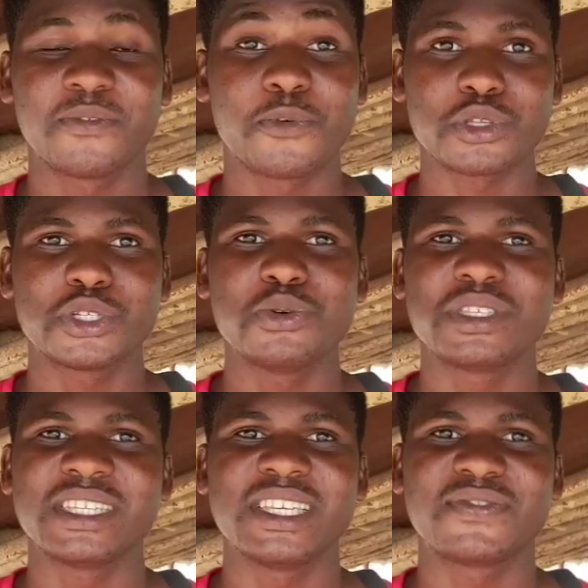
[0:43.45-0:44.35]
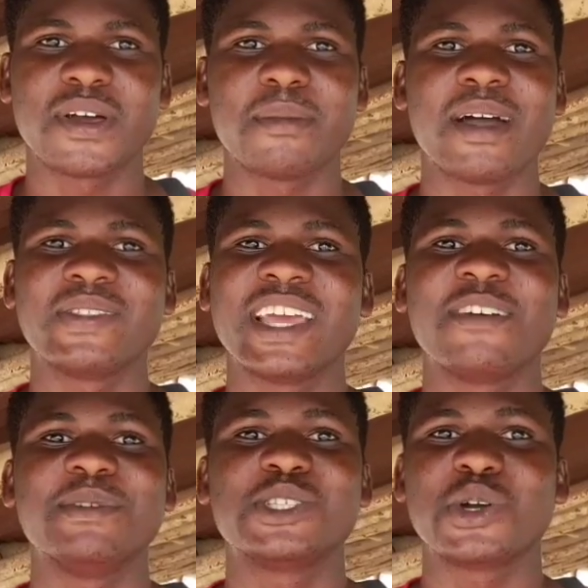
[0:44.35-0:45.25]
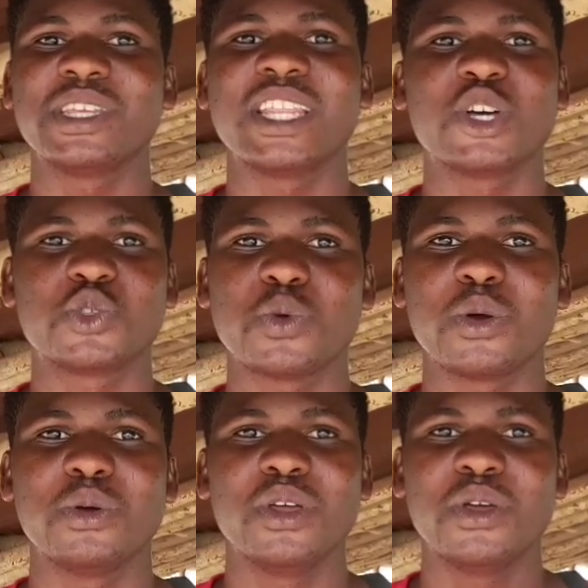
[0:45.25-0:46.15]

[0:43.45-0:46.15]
and they have been turning out well.